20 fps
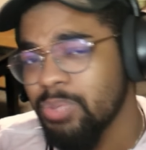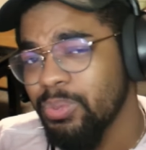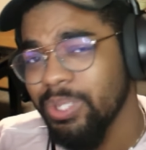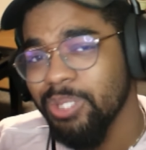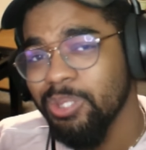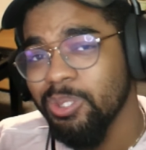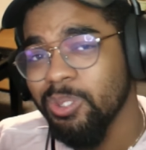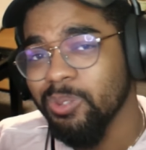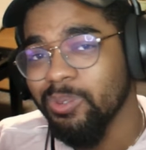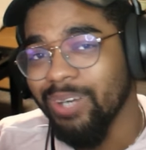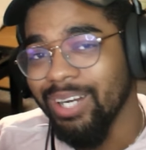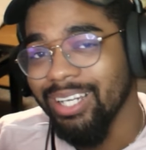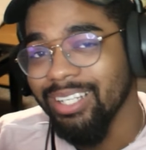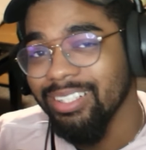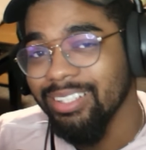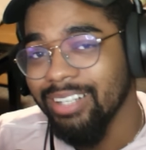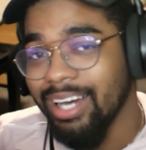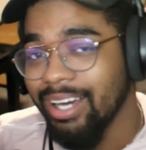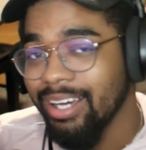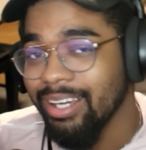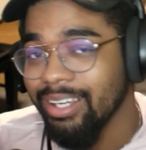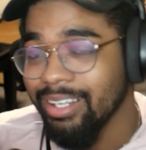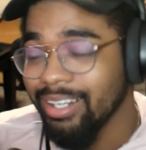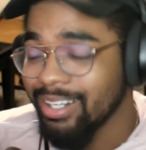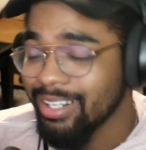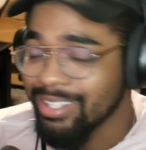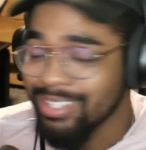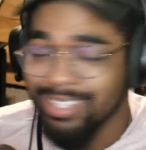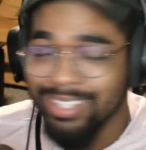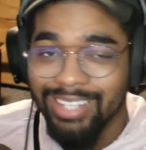pretty cool, right? I
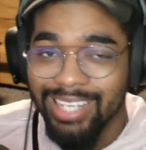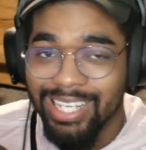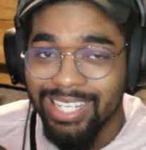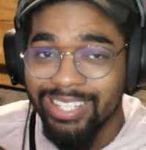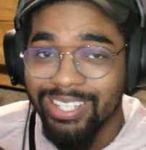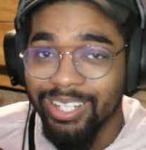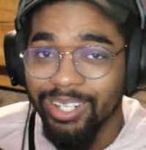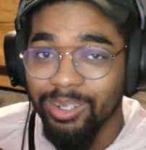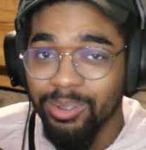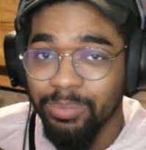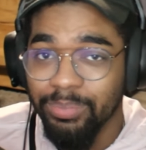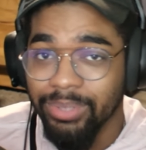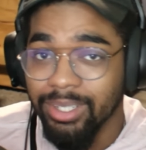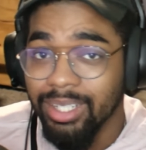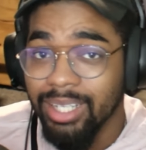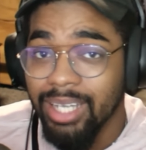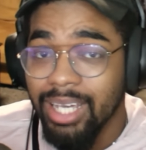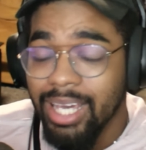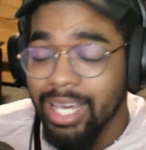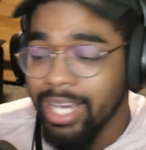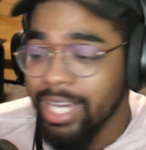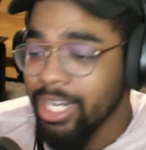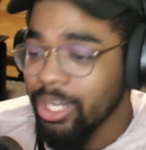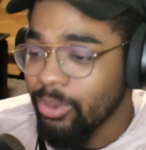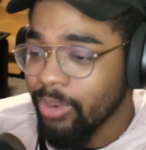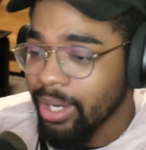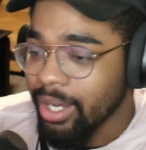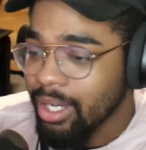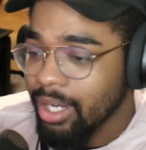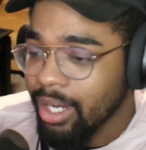honestly think so. But
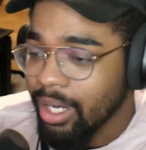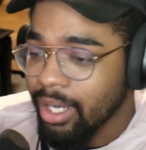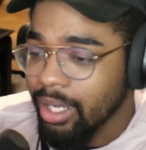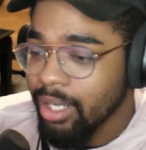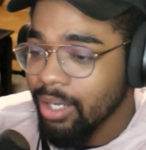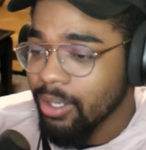anyway, I